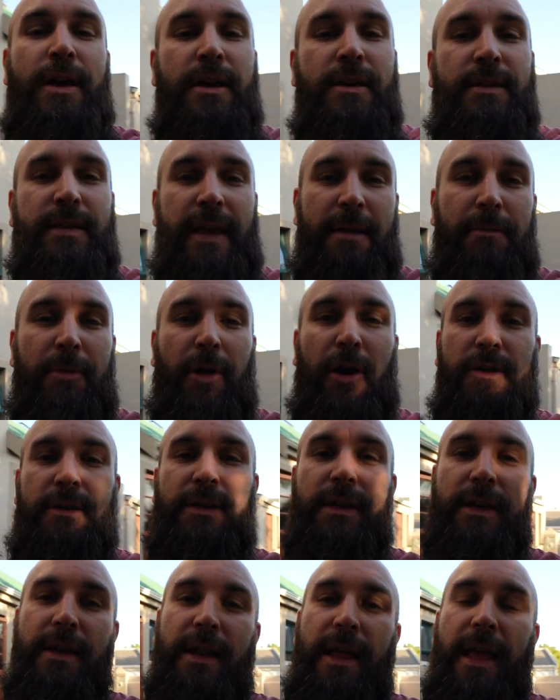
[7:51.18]

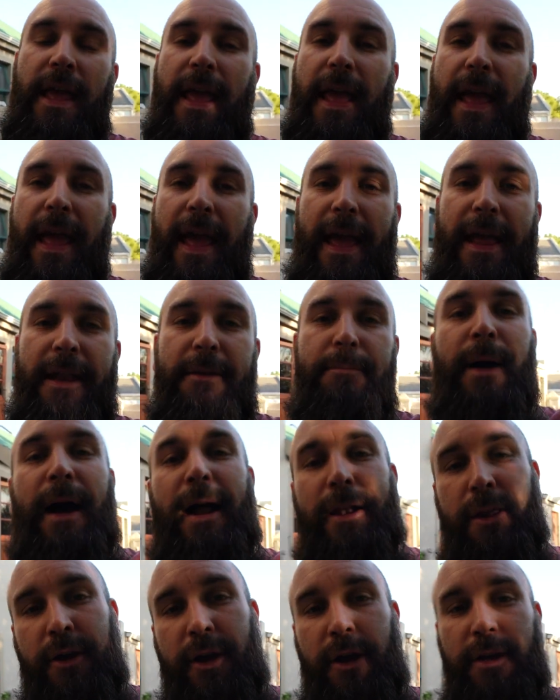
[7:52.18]
sandblasting and
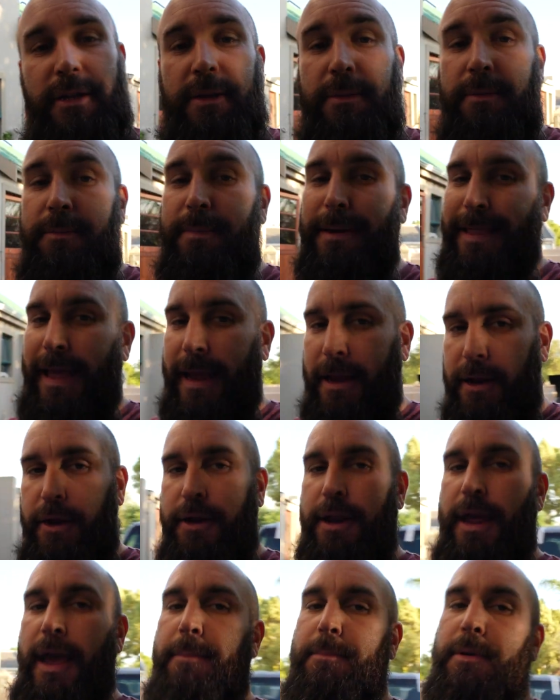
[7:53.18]
powder coating, but that can
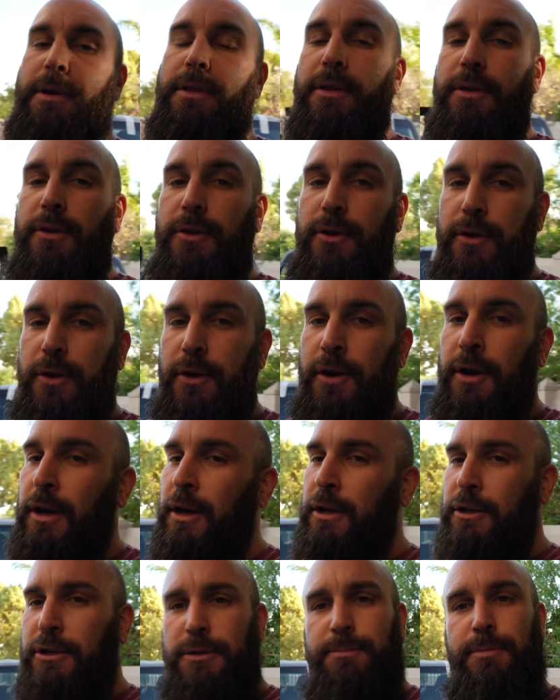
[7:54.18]
only happen in the new year,
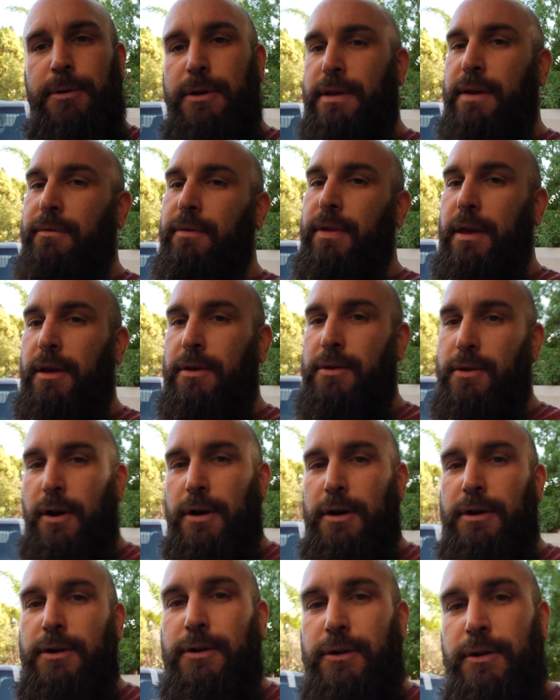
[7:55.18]
just because everything's
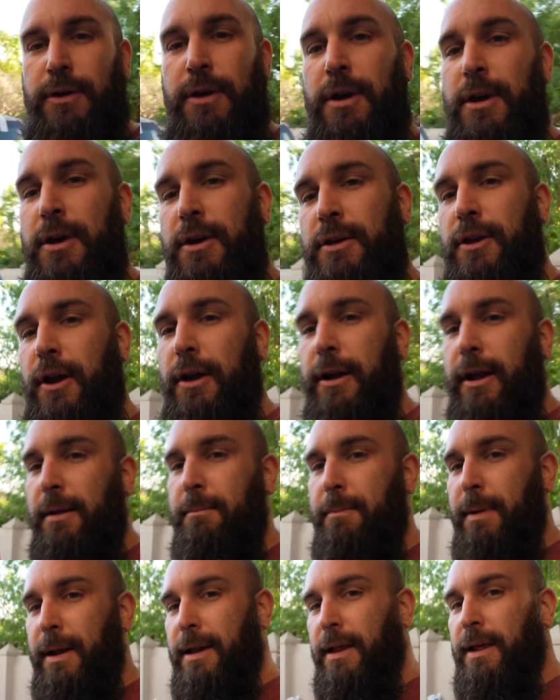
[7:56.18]
starting to slow
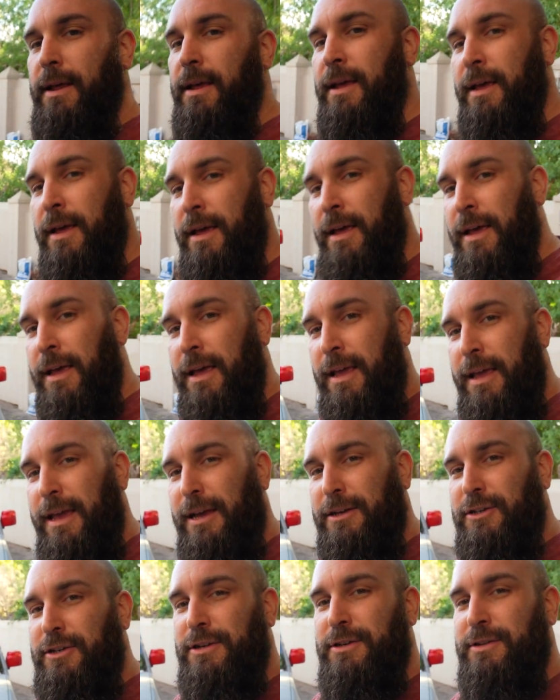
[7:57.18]
down. But
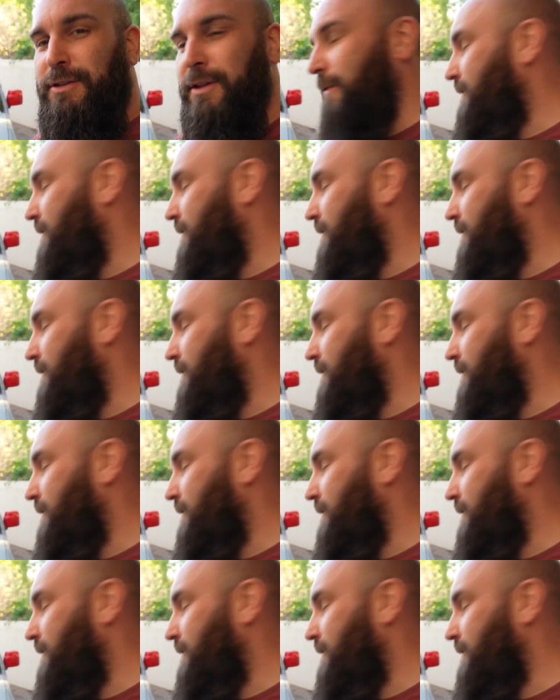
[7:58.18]
yeah, she's no